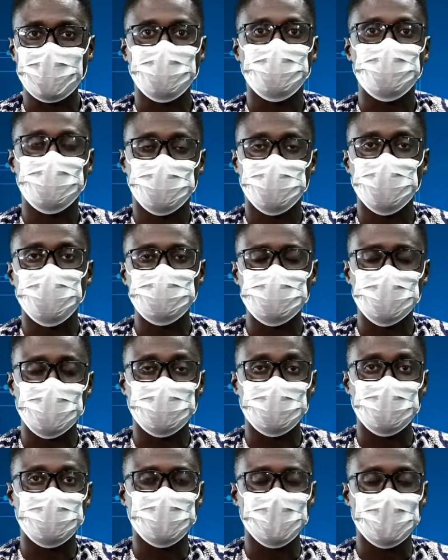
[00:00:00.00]
forms of
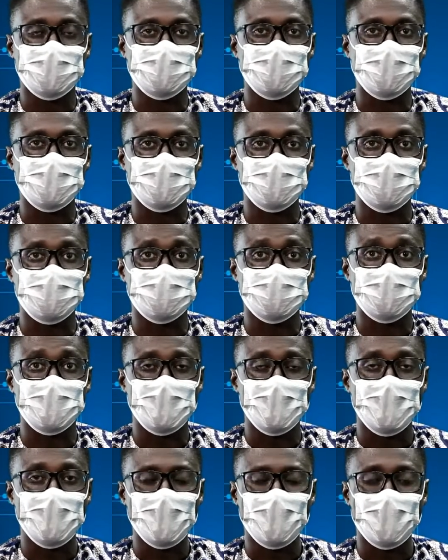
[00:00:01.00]
effects that this
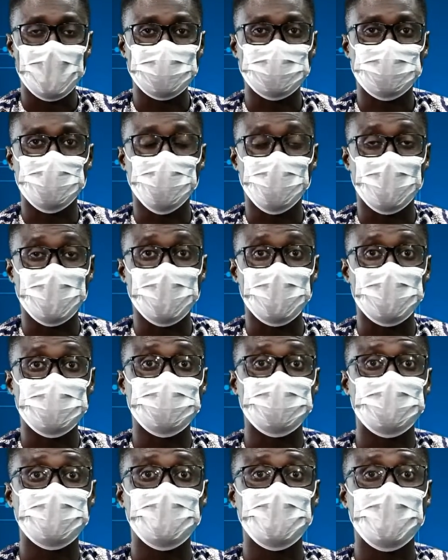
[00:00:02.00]
has on us,
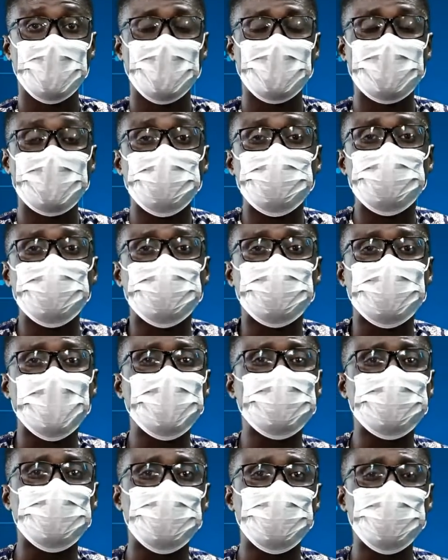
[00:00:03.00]
and then we'll try to
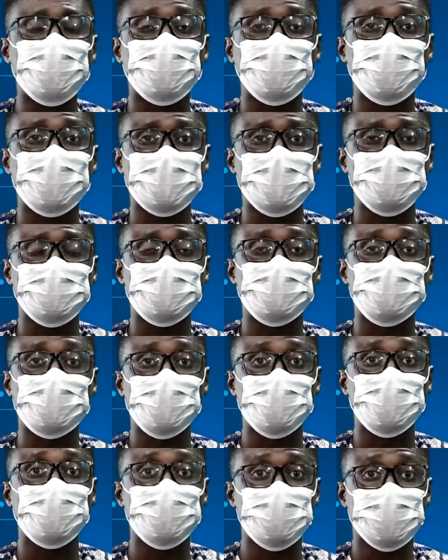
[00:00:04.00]
look for some
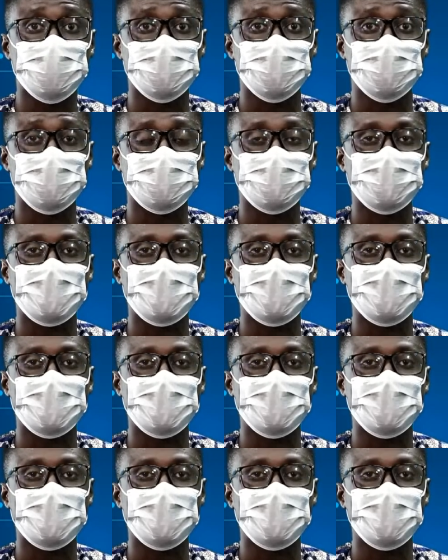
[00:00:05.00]
solutions.